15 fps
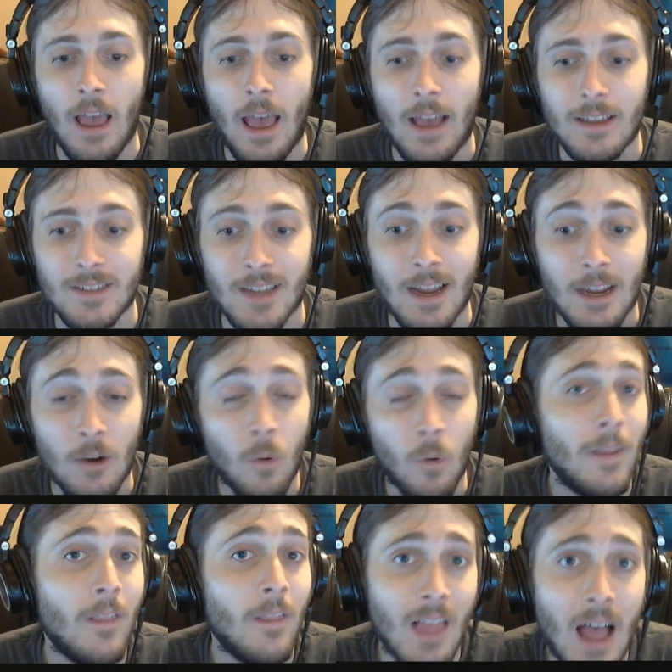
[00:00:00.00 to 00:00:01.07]
As I
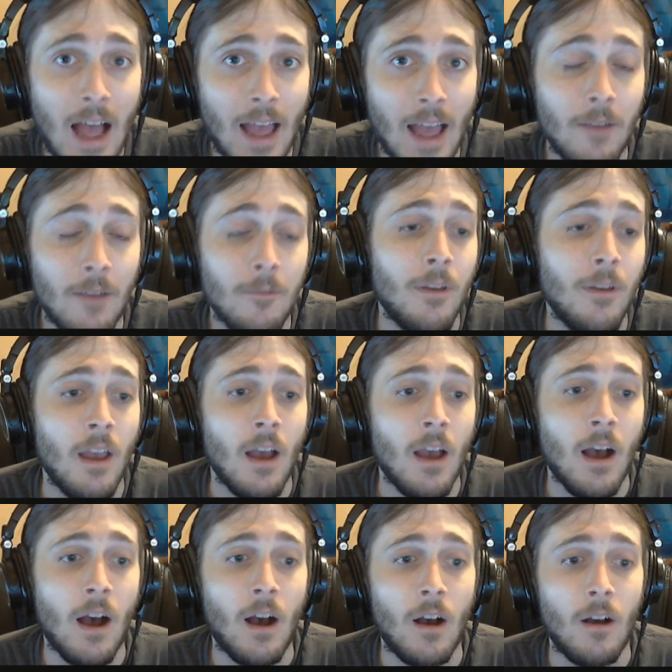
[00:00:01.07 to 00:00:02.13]
quit live,
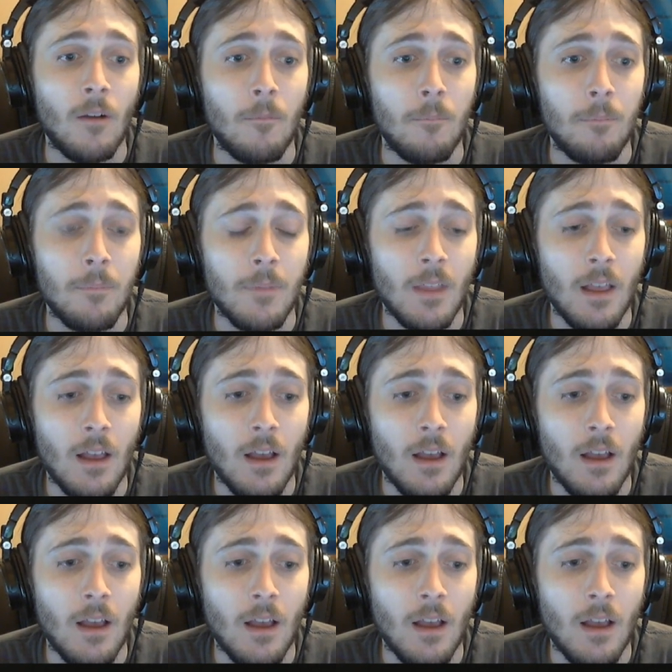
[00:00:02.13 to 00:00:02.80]
I'm